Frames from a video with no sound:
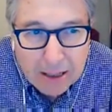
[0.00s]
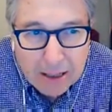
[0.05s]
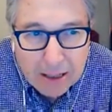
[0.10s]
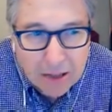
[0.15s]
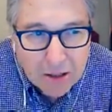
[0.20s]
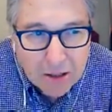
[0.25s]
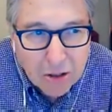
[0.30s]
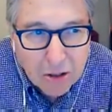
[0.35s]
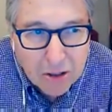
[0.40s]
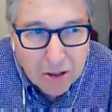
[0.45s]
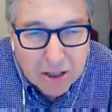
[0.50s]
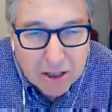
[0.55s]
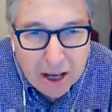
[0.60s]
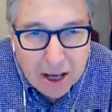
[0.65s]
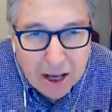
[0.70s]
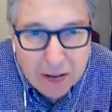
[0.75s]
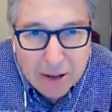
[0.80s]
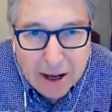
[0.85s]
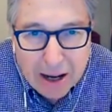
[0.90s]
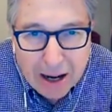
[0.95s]
So the
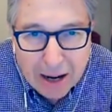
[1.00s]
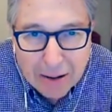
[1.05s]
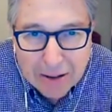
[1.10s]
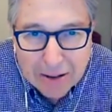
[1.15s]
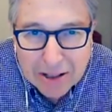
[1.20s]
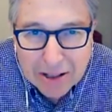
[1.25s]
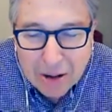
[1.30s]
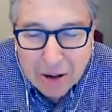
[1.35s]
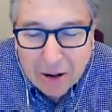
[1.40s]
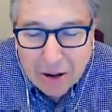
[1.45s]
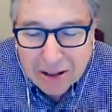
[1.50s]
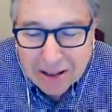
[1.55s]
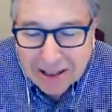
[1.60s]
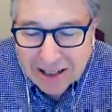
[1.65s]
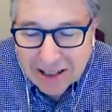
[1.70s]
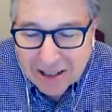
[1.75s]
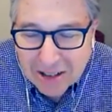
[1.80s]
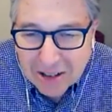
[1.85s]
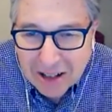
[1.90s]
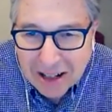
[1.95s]
same day I was going
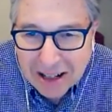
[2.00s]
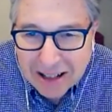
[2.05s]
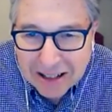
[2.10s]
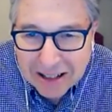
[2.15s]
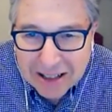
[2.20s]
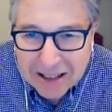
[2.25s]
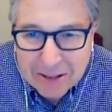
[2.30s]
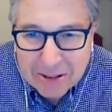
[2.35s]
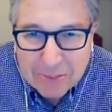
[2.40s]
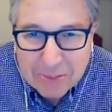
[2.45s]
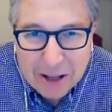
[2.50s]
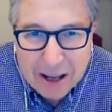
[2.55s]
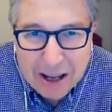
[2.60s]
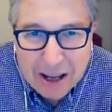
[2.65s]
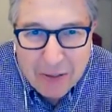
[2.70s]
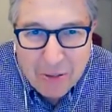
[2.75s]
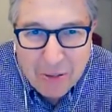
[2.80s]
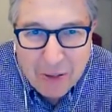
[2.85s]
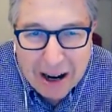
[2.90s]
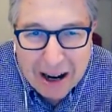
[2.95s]
to try to
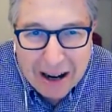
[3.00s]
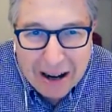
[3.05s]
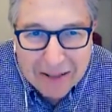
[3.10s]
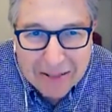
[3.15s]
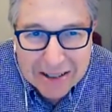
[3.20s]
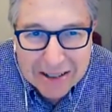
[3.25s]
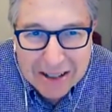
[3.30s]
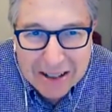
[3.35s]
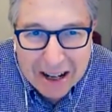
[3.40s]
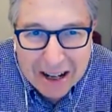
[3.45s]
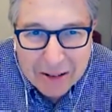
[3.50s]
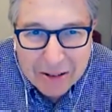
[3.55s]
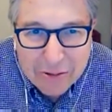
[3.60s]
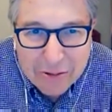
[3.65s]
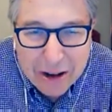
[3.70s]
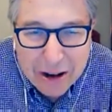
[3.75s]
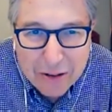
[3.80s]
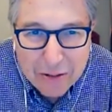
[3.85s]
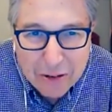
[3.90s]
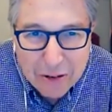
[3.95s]
explain why I was not in
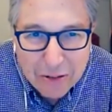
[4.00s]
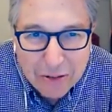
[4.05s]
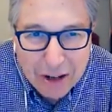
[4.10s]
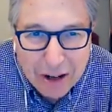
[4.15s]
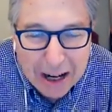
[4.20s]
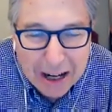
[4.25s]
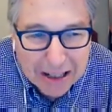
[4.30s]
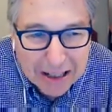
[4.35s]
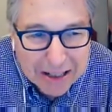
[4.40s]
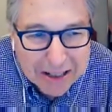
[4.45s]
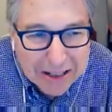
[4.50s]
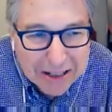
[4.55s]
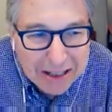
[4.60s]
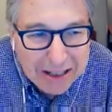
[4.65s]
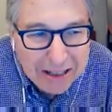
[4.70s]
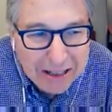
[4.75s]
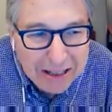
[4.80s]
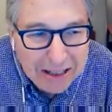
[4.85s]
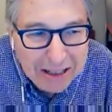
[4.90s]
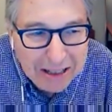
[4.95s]
favor of violence,
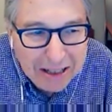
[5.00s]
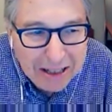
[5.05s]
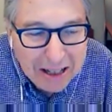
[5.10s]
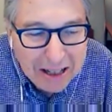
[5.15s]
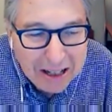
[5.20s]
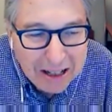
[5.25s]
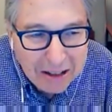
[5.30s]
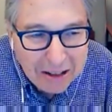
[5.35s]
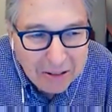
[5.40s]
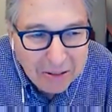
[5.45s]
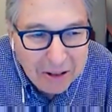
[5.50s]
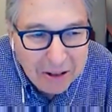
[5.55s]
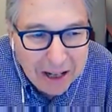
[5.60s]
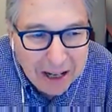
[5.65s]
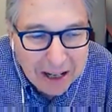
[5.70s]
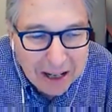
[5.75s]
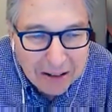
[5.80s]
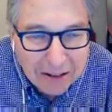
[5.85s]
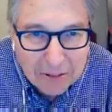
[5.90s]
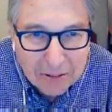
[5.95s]
uh, we
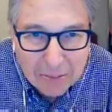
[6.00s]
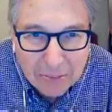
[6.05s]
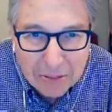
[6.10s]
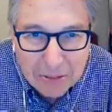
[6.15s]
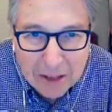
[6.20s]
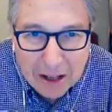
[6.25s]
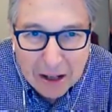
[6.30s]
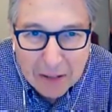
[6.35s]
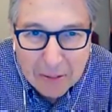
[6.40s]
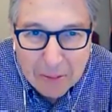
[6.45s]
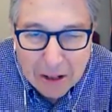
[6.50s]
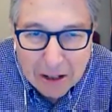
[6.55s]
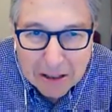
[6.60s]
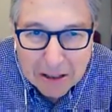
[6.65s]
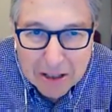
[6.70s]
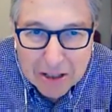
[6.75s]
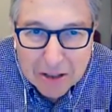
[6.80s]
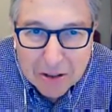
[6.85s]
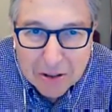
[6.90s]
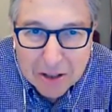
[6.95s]
had a, a, a
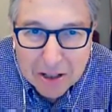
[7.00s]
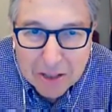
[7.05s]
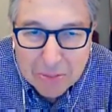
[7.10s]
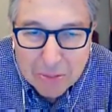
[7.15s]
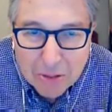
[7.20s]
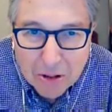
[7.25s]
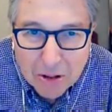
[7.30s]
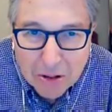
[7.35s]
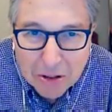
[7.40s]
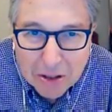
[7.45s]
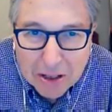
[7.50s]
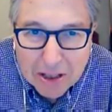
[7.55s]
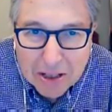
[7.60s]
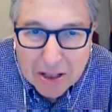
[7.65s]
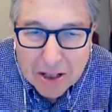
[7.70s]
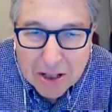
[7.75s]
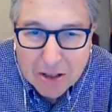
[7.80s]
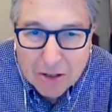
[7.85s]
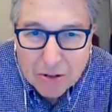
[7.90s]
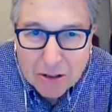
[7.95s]
serious murder in this
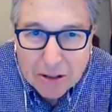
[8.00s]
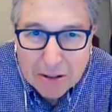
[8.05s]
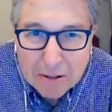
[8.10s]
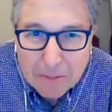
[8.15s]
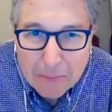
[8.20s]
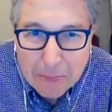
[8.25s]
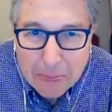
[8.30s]
country.